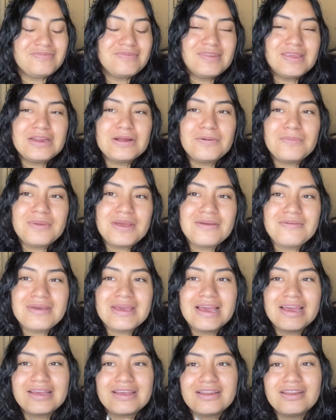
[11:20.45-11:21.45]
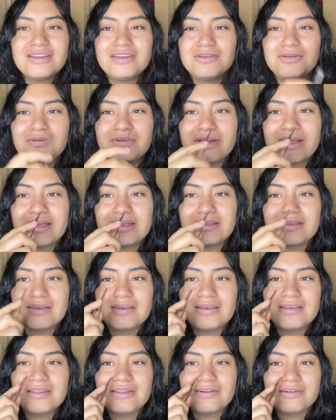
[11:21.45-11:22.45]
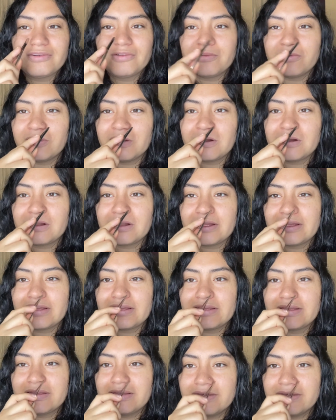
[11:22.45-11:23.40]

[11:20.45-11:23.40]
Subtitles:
you know, maybe I can do like either or, like